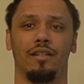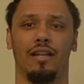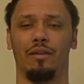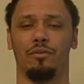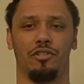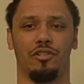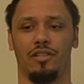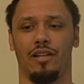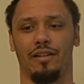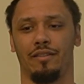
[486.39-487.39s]
And it was just
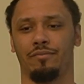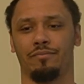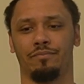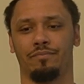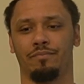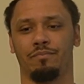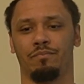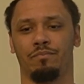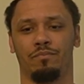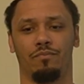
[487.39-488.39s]
like
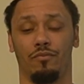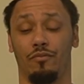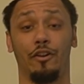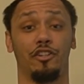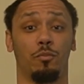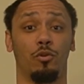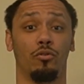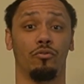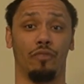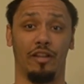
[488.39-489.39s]
very
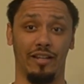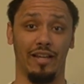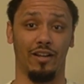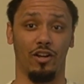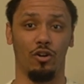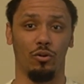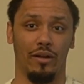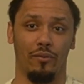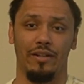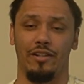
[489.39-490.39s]
smooth. And he had a goal like
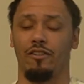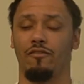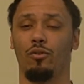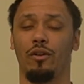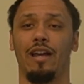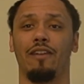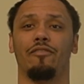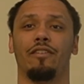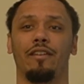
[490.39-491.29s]
right there in the fourth half. And